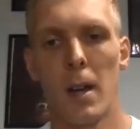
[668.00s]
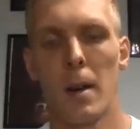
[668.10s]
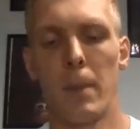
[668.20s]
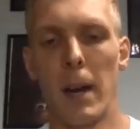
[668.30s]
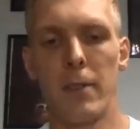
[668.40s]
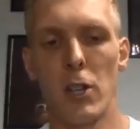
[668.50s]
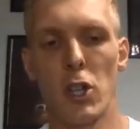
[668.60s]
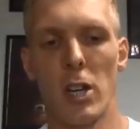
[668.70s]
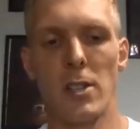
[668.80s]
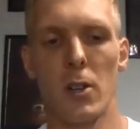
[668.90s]
my vision
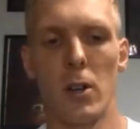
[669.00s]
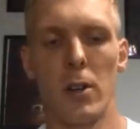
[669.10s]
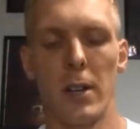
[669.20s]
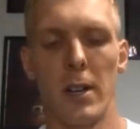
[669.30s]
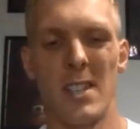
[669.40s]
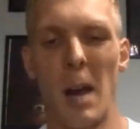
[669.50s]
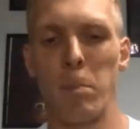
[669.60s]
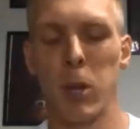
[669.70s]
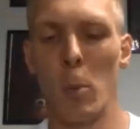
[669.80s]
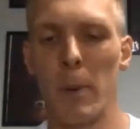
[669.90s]
is called a uh,
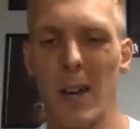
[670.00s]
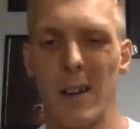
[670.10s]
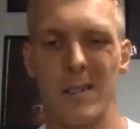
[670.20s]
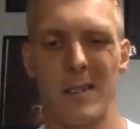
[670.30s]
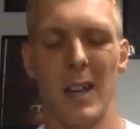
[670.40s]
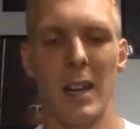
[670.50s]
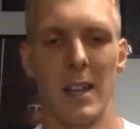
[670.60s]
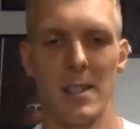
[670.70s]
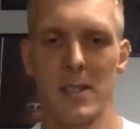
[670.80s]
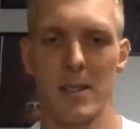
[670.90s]
diplopia, and
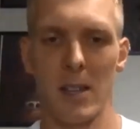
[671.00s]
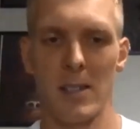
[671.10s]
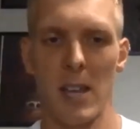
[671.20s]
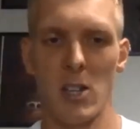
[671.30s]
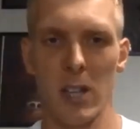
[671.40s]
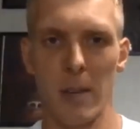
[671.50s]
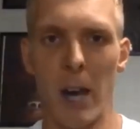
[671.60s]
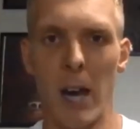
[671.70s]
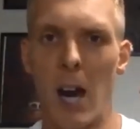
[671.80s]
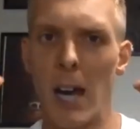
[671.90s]
it's essentially
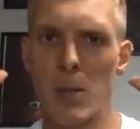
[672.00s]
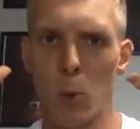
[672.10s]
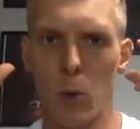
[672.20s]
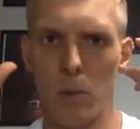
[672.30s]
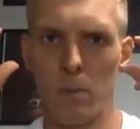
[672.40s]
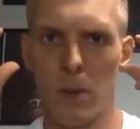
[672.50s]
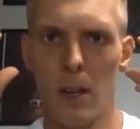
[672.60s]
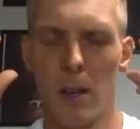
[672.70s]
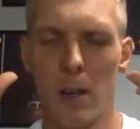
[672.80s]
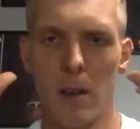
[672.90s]
my eyes will
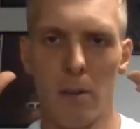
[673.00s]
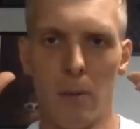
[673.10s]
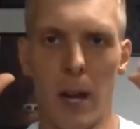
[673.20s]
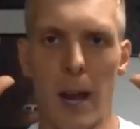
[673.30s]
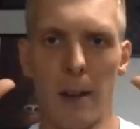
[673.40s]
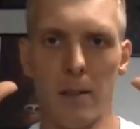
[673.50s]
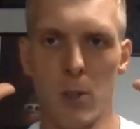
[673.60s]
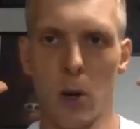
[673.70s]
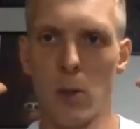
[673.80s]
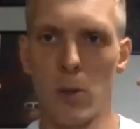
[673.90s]
when I
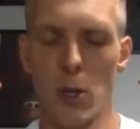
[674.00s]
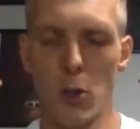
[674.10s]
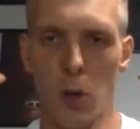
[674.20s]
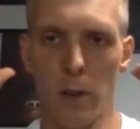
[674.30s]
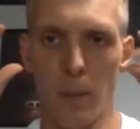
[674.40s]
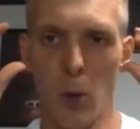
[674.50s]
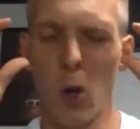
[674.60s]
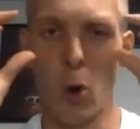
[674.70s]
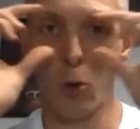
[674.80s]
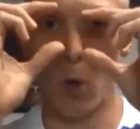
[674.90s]
sort of lose control of them, they'll go
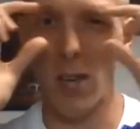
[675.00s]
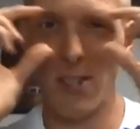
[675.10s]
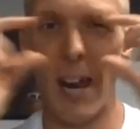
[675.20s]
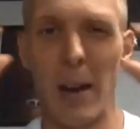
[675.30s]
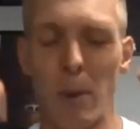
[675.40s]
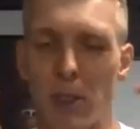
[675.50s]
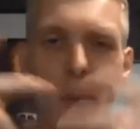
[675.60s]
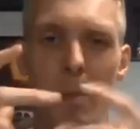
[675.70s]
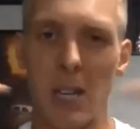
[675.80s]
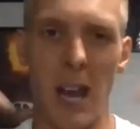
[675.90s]
cross-eyed without
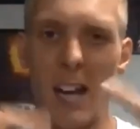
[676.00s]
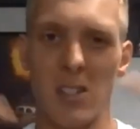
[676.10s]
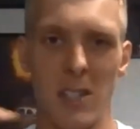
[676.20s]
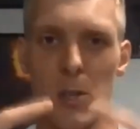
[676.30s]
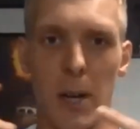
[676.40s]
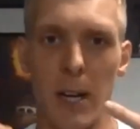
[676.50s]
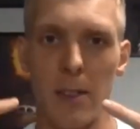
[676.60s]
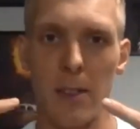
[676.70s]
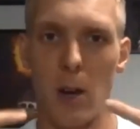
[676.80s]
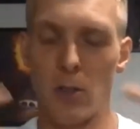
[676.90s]
me actually doing
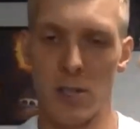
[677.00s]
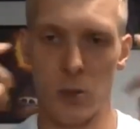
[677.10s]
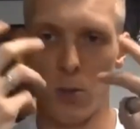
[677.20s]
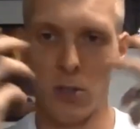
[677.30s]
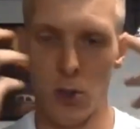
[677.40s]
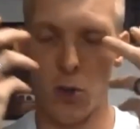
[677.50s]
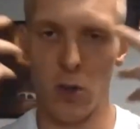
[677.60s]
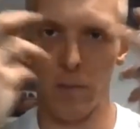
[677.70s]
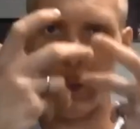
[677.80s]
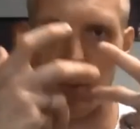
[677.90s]
anything. I'll just lose control
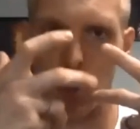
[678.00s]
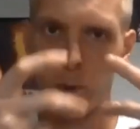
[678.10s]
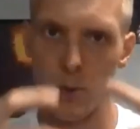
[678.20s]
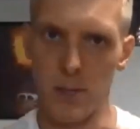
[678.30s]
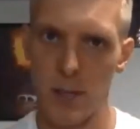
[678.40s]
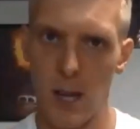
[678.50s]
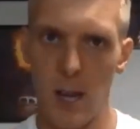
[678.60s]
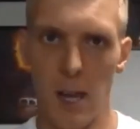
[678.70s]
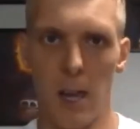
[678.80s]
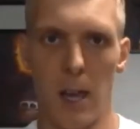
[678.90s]
of my pupils.
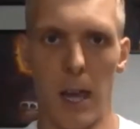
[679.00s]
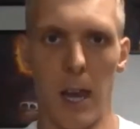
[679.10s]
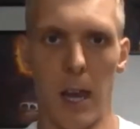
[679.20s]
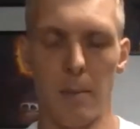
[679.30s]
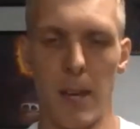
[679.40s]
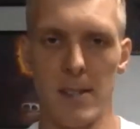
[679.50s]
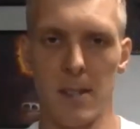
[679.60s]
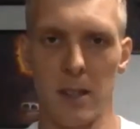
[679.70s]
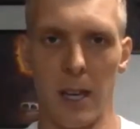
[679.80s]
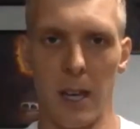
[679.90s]
And
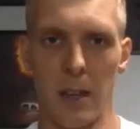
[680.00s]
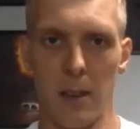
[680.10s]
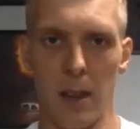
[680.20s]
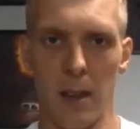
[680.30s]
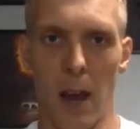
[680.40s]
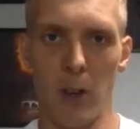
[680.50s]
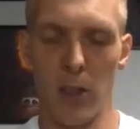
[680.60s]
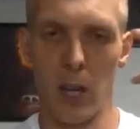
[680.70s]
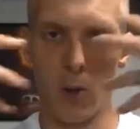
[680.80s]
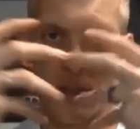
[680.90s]
basically it,
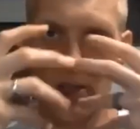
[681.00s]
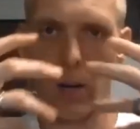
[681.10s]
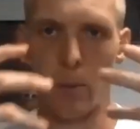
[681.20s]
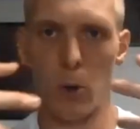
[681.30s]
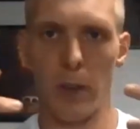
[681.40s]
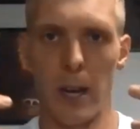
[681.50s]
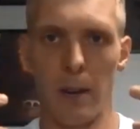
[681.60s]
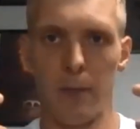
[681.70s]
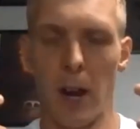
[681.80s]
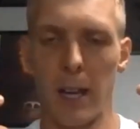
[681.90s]
everything goes double. And then
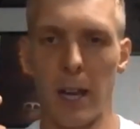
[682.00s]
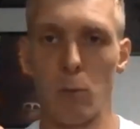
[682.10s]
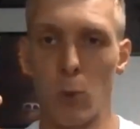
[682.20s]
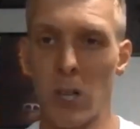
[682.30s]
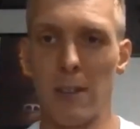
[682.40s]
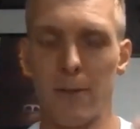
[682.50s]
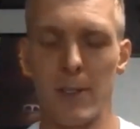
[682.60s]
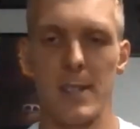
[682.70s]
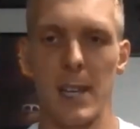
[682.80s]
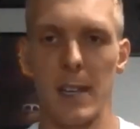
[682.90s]
if I get really
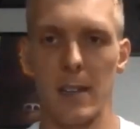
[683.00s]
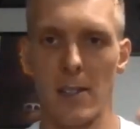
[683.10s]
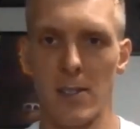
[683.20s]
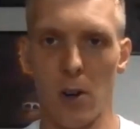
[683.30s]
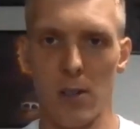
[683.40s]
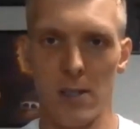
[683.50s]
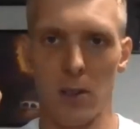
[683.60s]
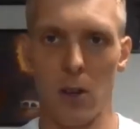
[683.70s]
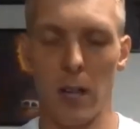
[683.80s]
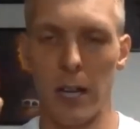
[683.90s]
fatigued, it starts to
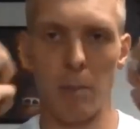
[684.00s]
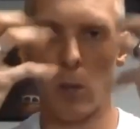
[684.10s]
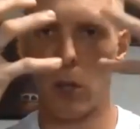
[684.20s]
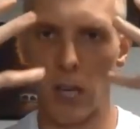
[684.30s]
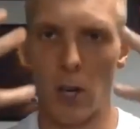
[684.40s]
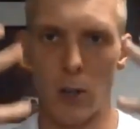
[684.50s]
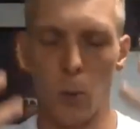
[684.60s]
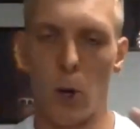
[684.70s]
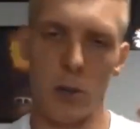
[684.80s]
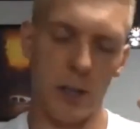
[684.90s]
look like I'm looking
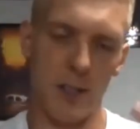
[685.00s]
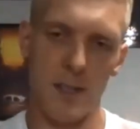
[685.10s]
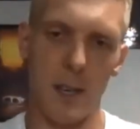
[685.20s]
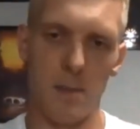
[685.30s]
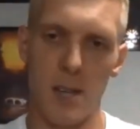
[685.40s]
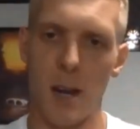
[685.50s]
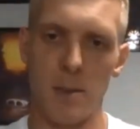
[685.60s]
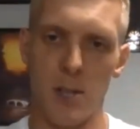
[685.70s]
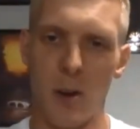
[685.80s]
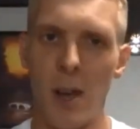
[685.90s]
underwater at the same time.
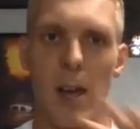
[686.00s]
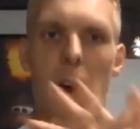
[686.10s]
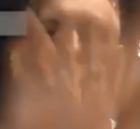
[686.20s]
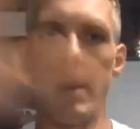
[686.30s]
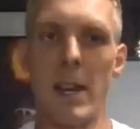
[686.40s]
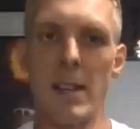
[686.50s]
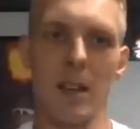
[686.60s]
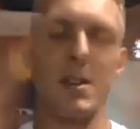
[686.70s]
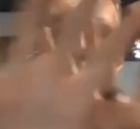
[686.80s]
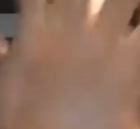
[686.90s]
So I basically
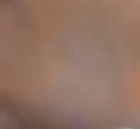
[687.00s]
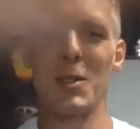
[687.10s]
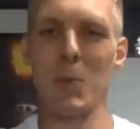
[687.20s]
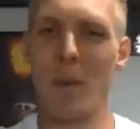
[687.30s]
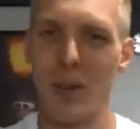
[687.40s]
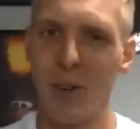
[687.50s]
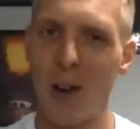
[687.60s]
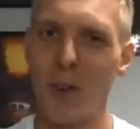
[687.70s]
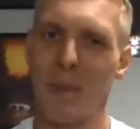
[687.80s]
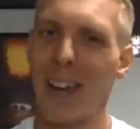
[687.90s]
am just like swimming
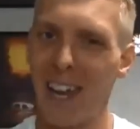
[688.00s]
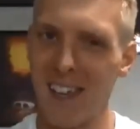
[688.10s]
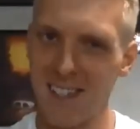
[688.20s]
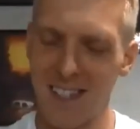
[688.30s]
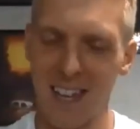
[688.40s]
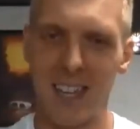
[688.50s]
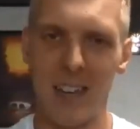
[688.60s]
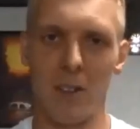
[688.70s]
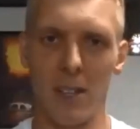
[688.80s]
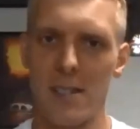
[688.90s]
around with my hands because I
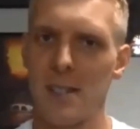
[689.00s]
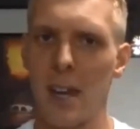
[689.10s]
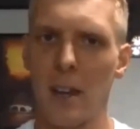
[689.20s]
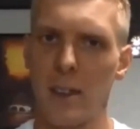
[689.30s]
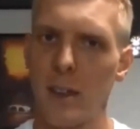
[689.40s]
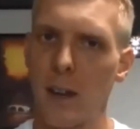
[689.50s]
can't really see anything.